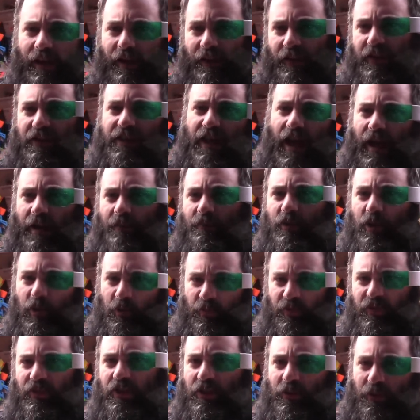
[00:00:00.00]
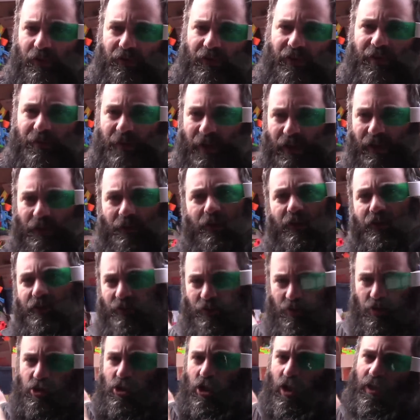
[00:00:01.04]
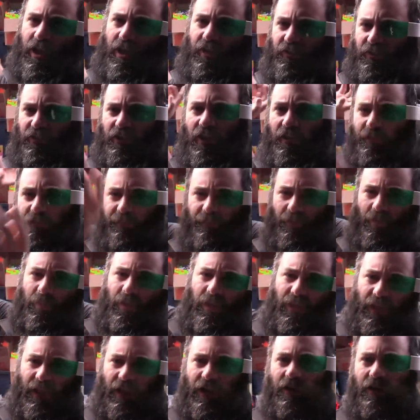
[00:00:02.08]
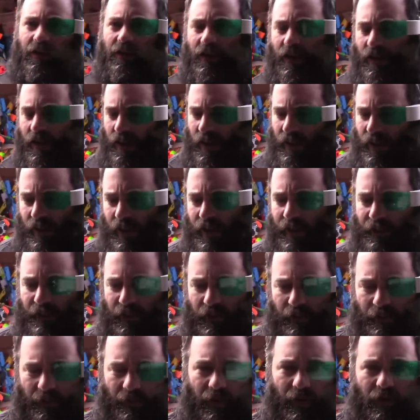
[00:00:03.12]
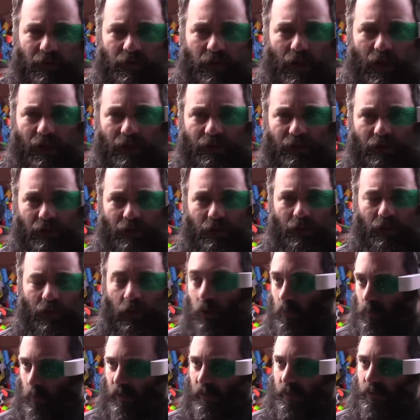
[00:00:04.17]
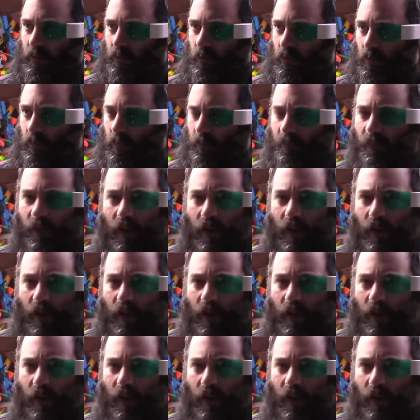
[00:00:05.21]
the time loop sequence in the middle was chucking stuff from in here in the truck to hoodwink you all.